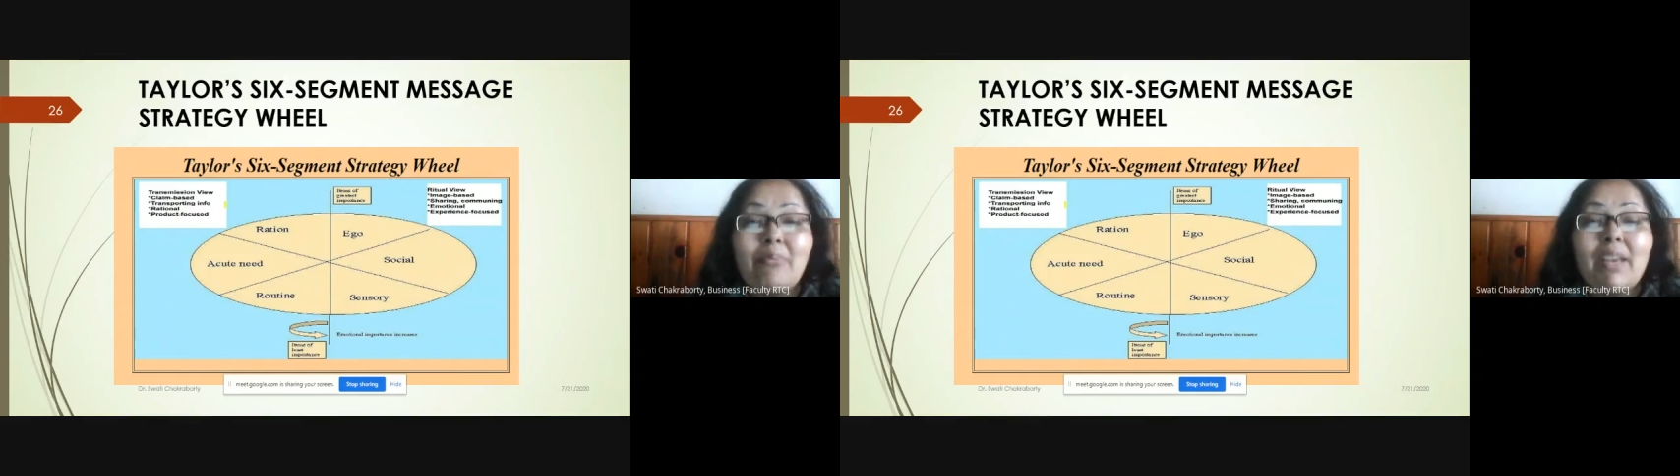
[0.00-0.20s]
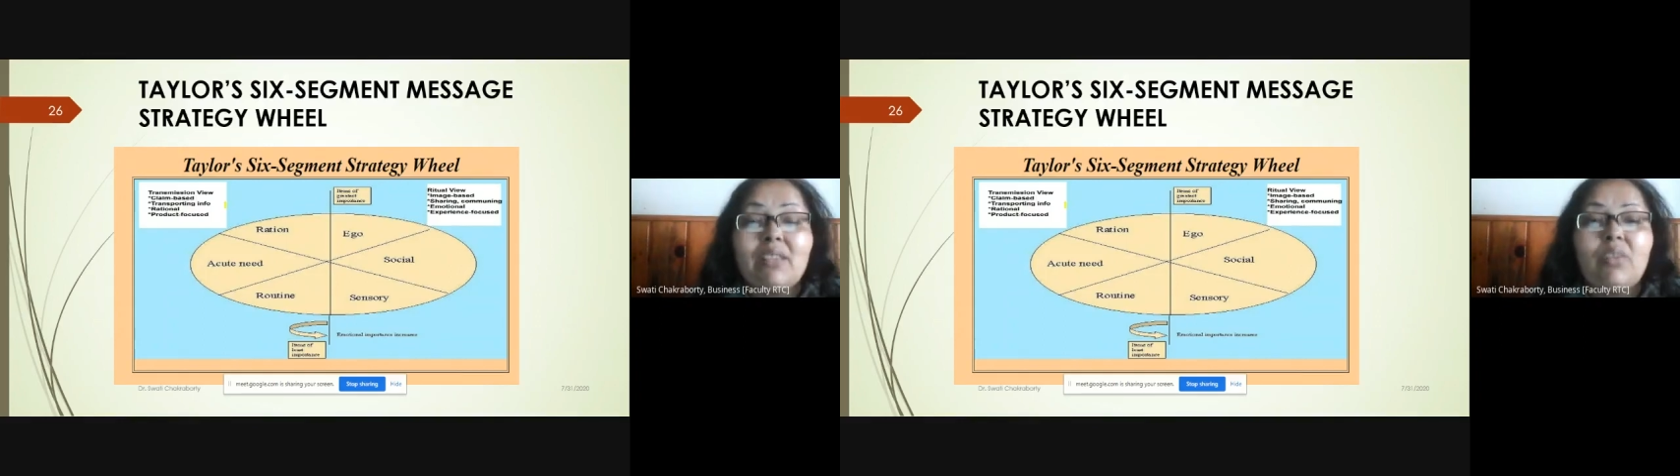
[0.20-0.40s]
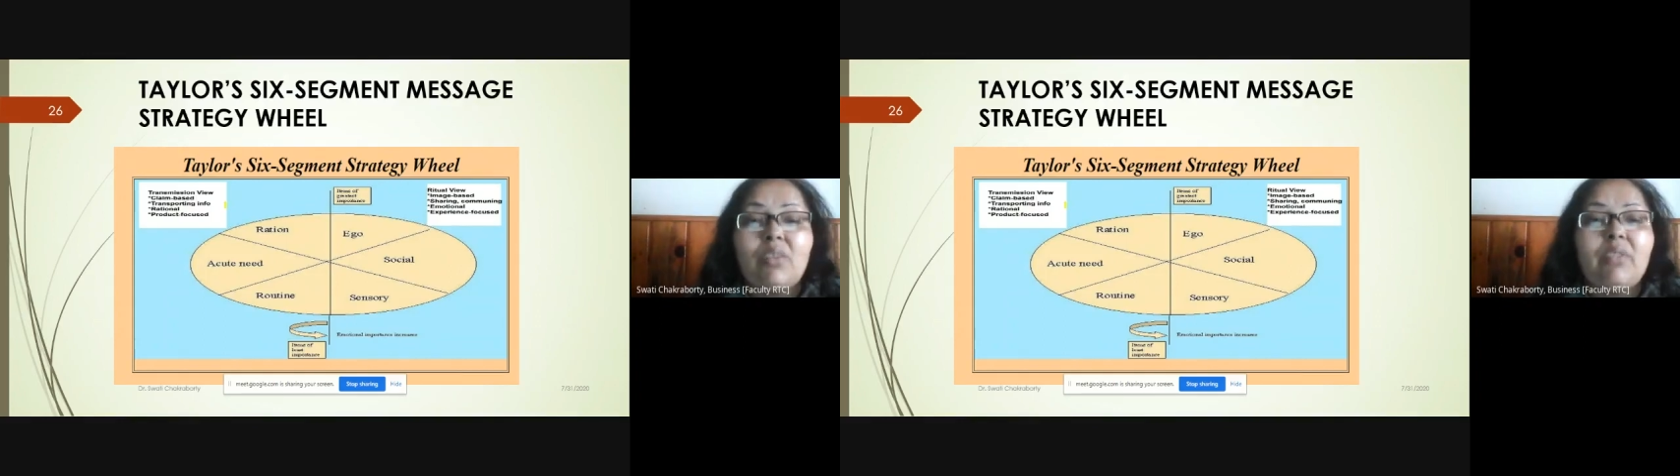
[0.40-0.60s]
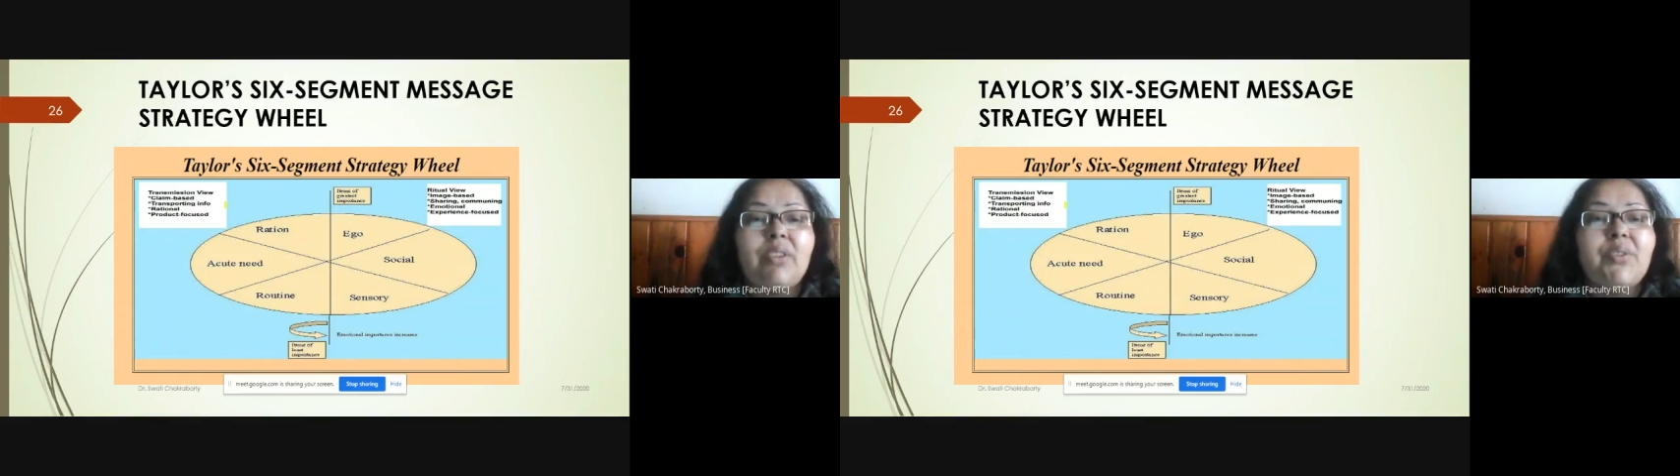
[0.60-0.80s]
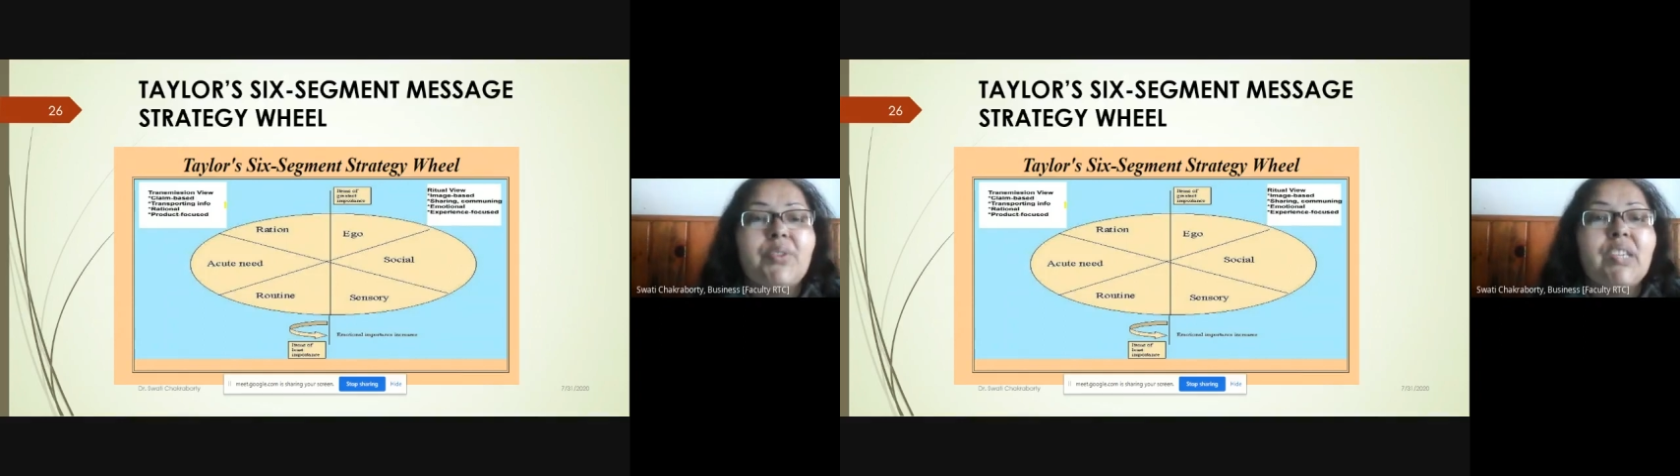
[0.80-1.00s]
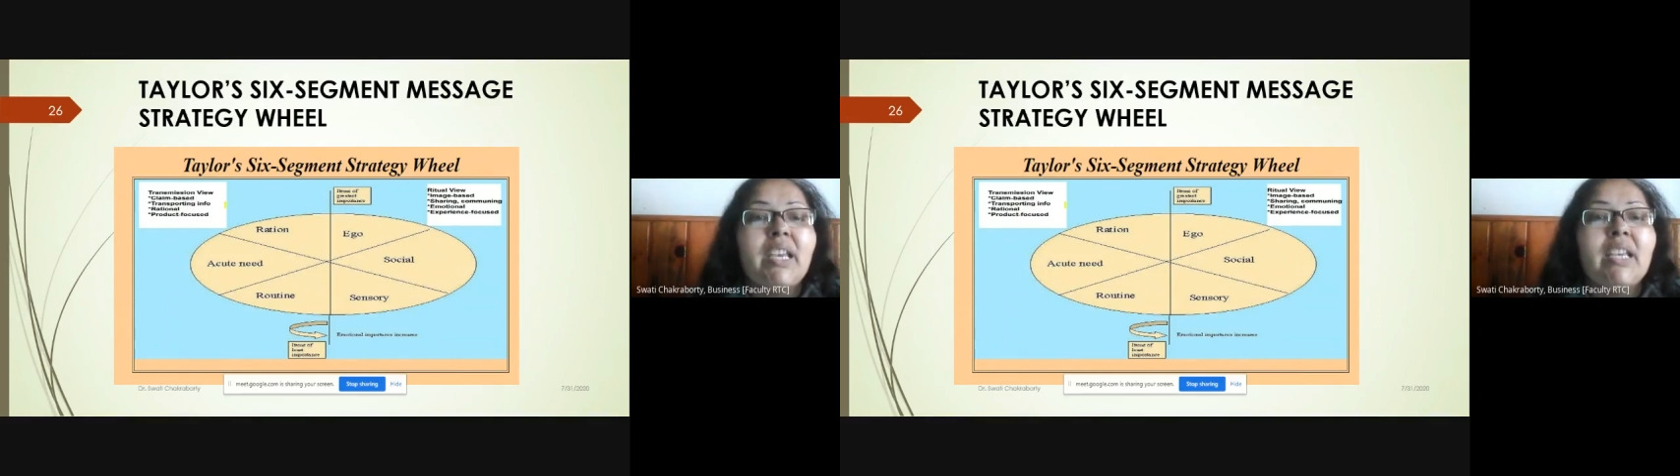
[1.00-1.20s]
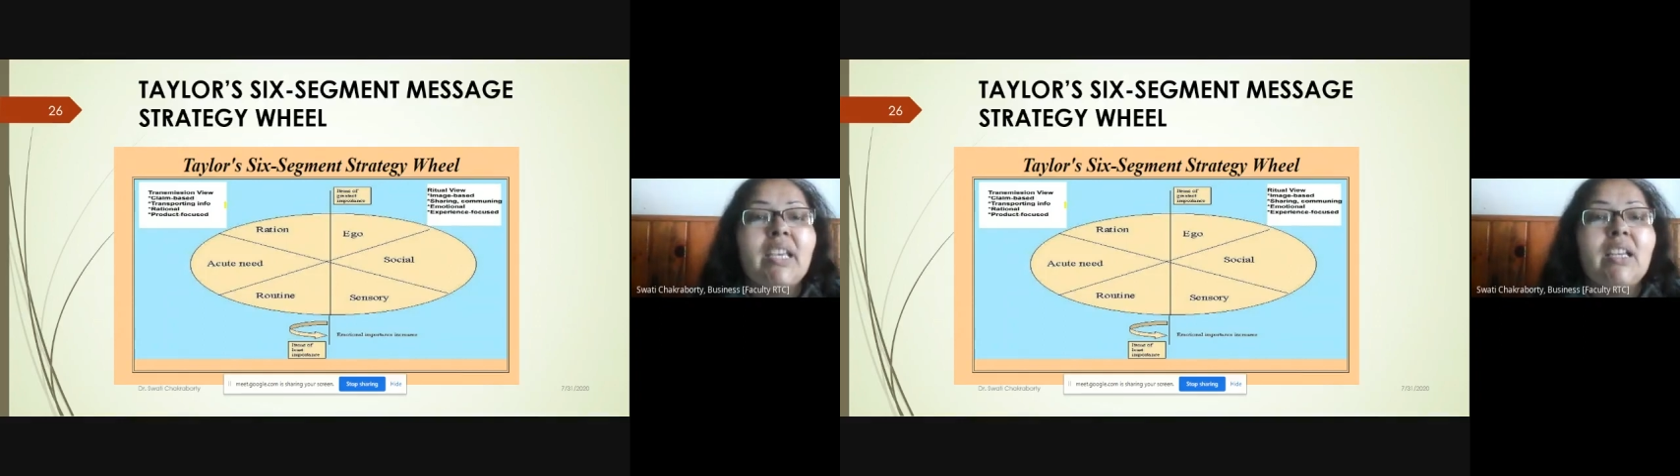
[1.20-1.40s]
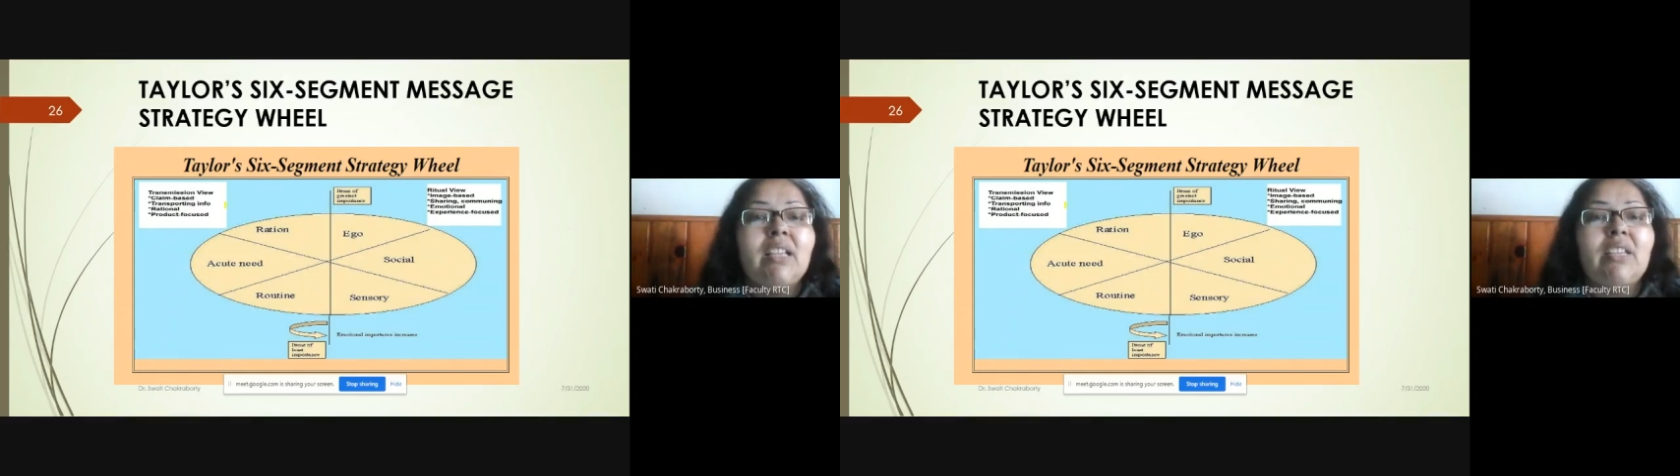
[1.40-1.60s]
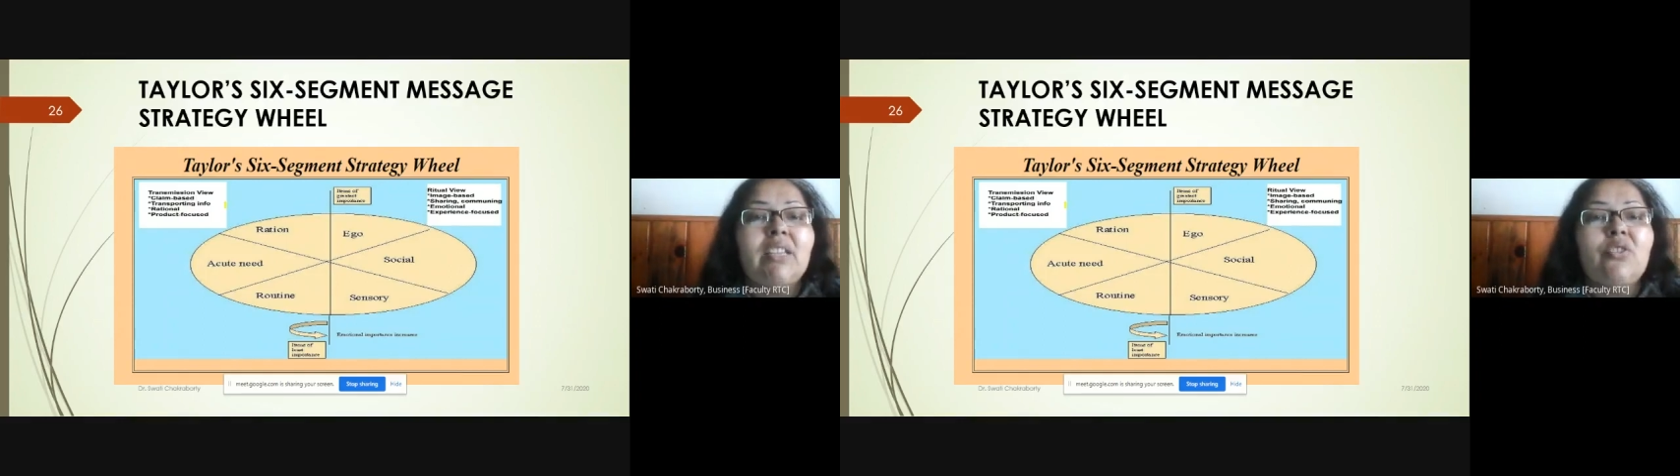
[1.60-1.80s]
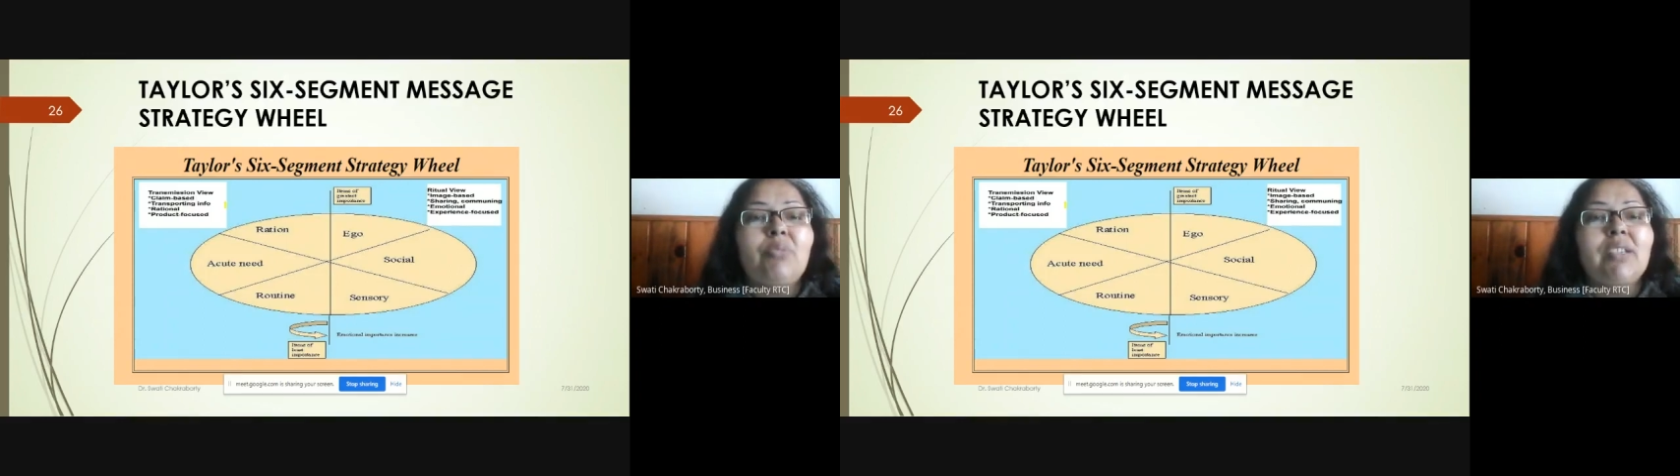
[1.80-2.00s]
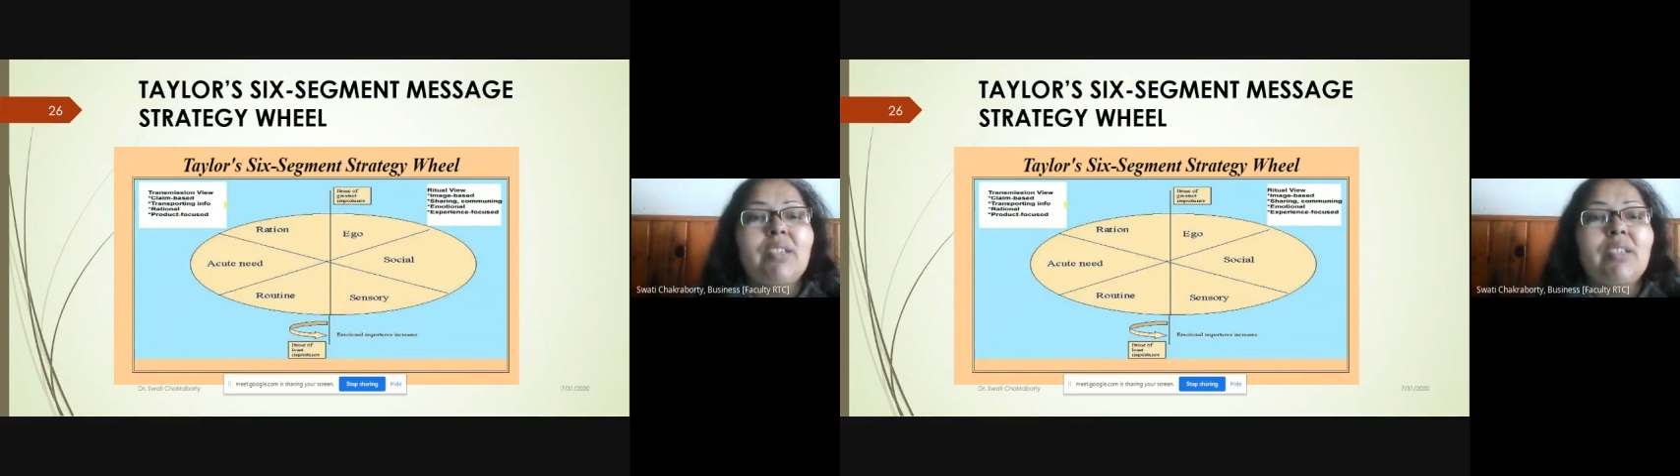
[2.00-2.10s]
Whatever you're saying, there should be some